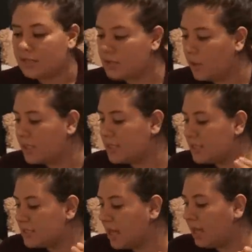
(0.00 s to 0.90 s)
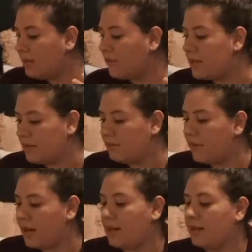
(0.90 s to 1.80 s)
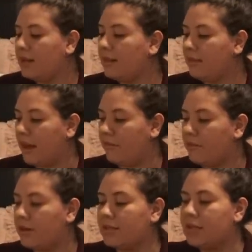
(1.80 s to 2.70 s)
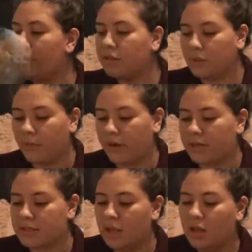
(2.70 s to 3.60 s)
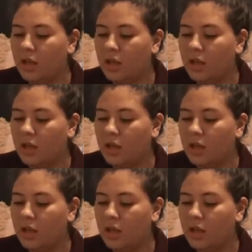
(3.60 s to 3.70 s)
So it's just kind of identifying that for us. That really works.